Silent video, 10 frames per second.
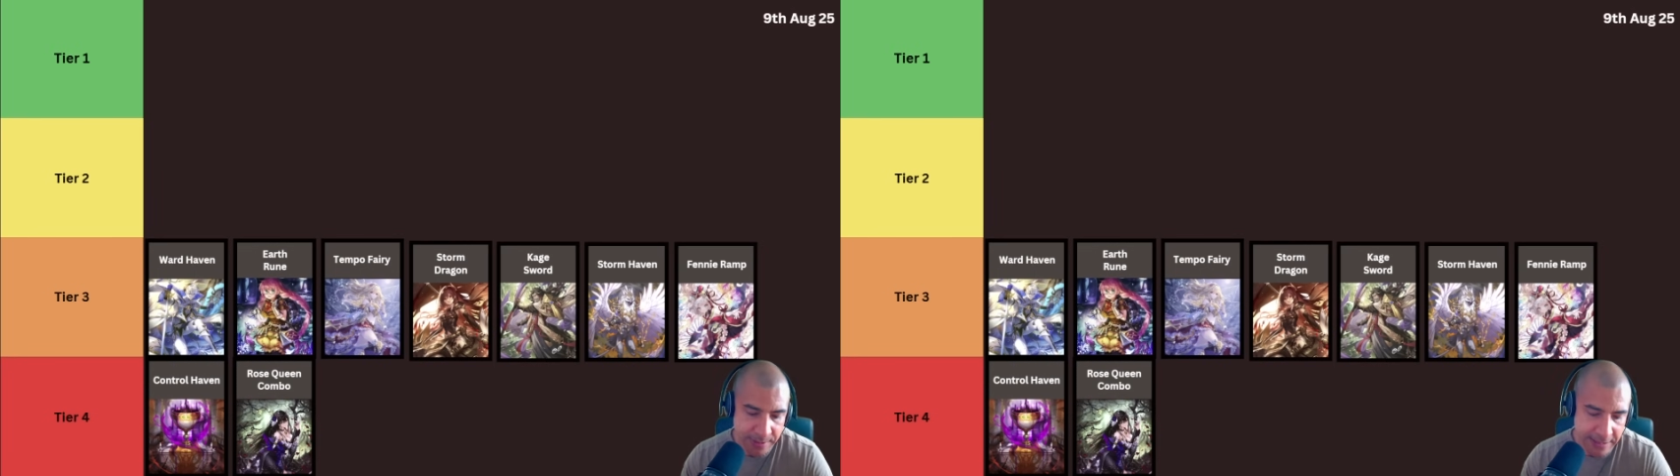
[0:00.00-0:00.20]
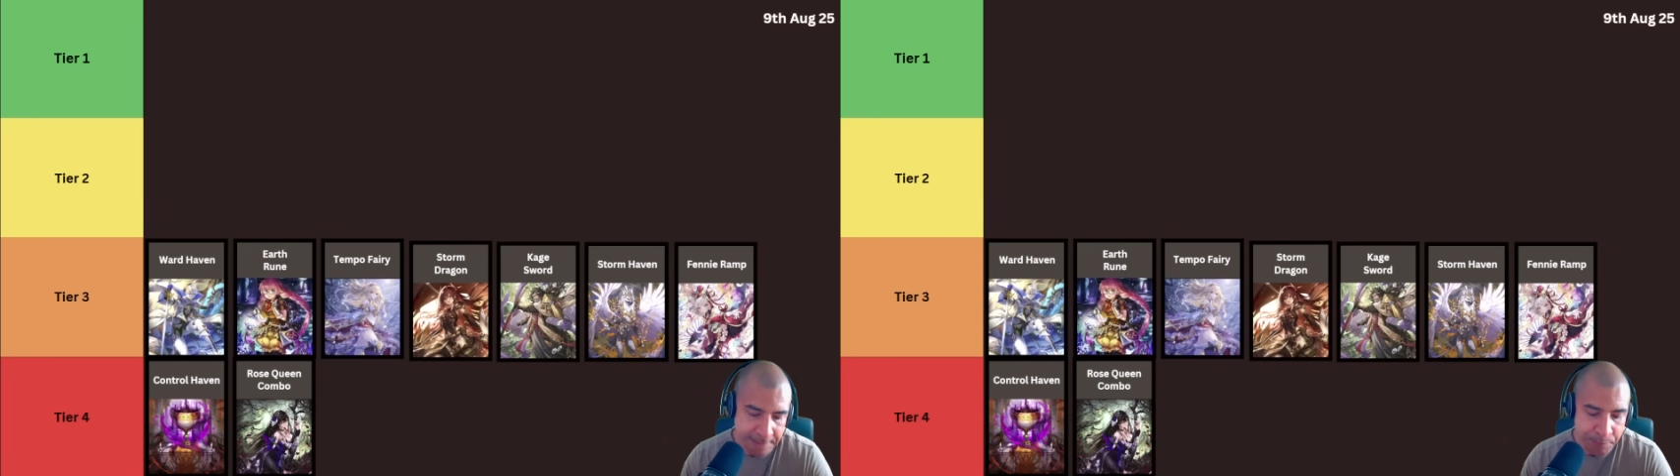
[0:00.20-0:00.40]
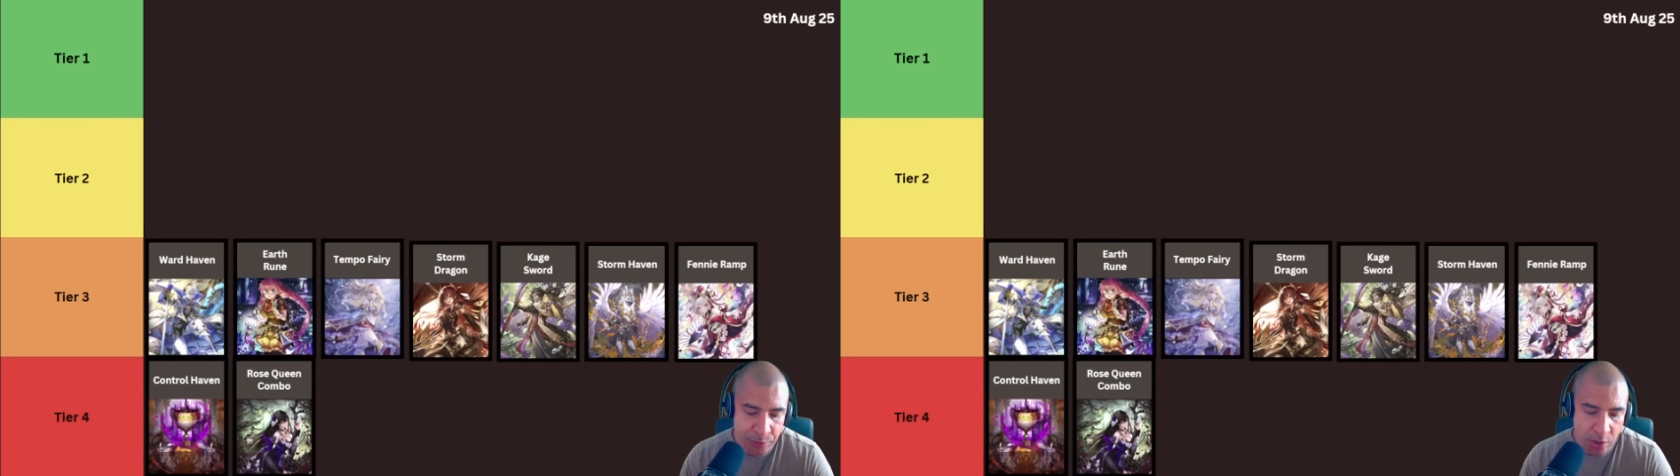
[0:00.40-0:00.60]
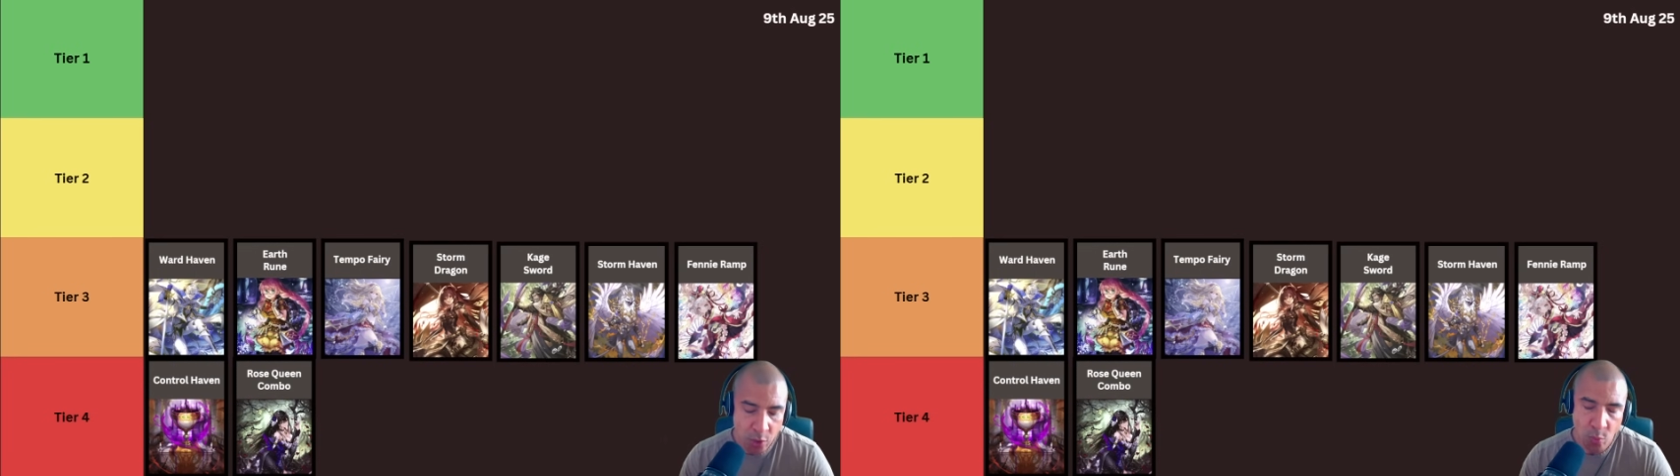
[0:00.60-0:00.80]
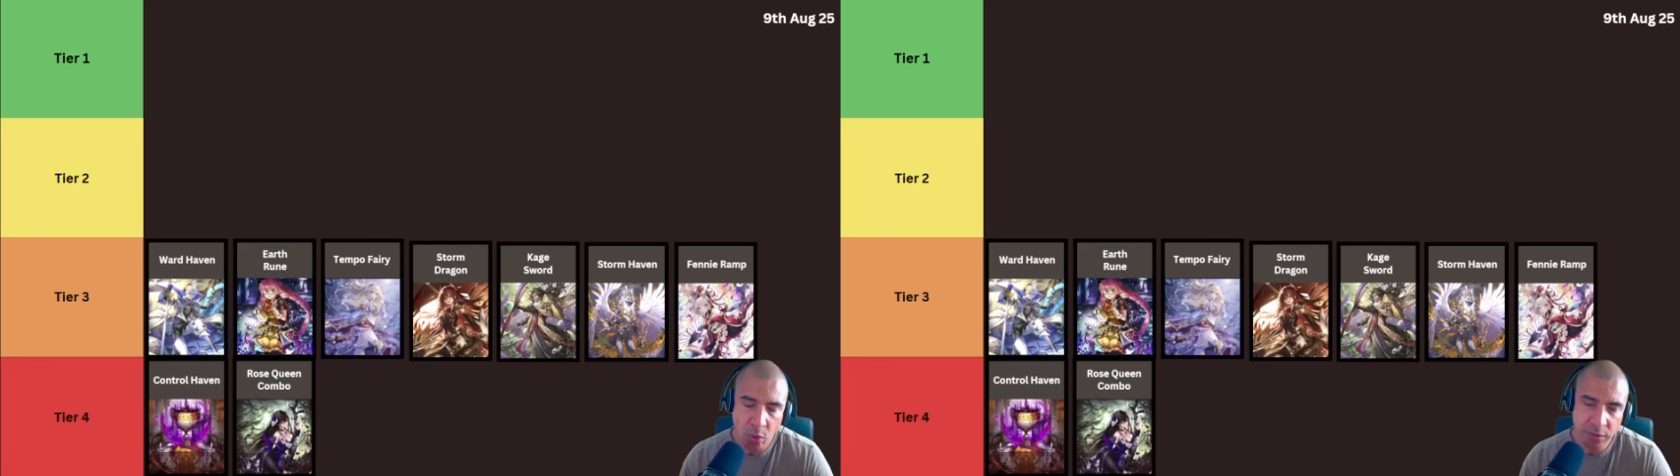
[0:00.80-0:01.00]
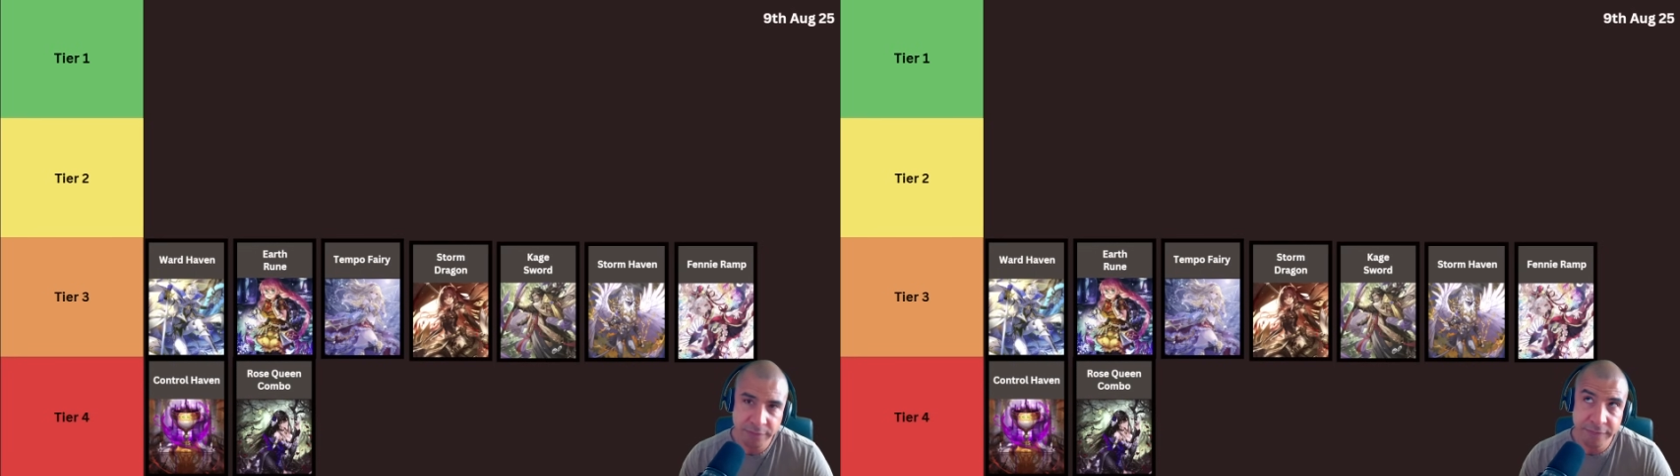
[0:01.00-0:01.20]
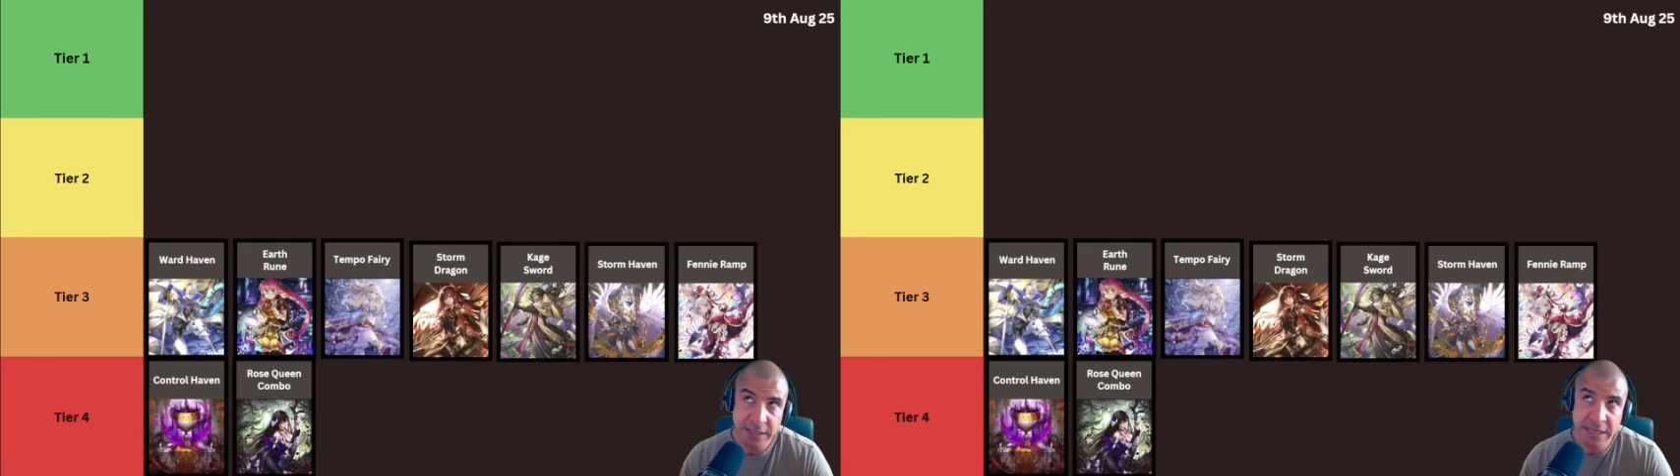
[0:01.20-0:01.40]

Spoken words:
be one of the